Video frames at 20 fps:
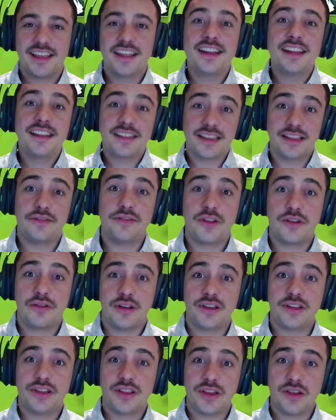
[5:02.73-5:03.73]
is a living
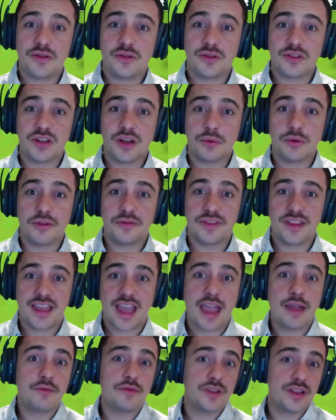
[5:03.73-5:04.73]
creature that you're on top of, and the
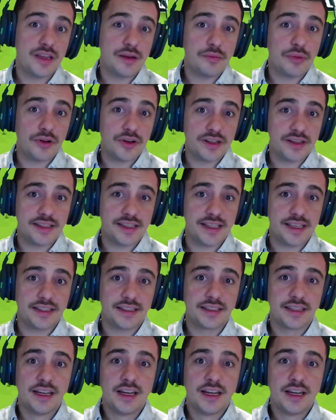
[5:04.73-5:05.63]
game really embodies this.